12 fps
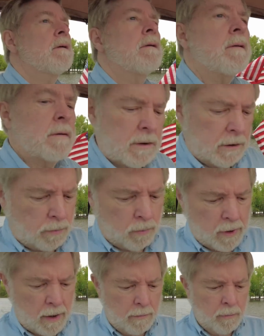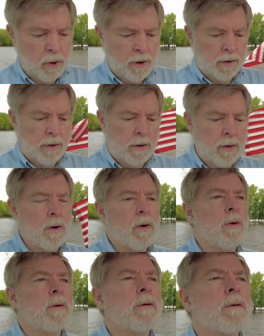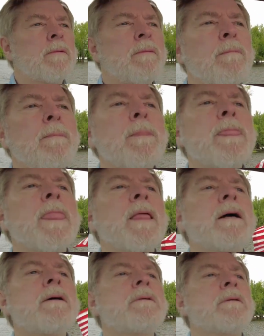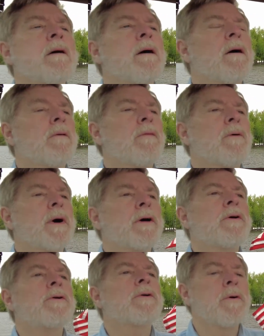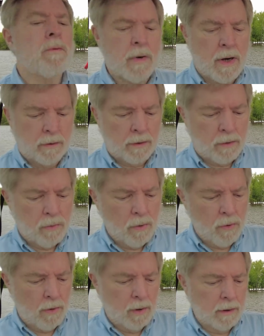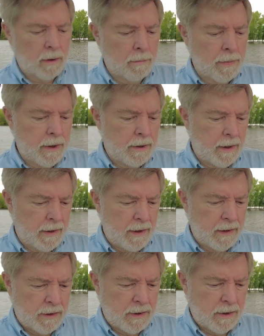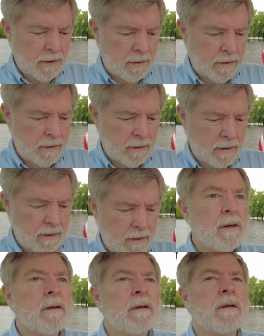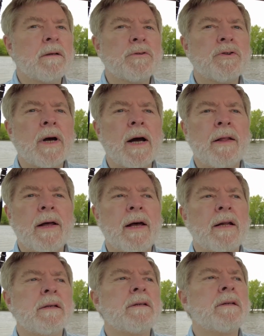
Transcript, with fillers: This is where I'm going to go. Although I could go around the corner a little bit, I guess, and try that.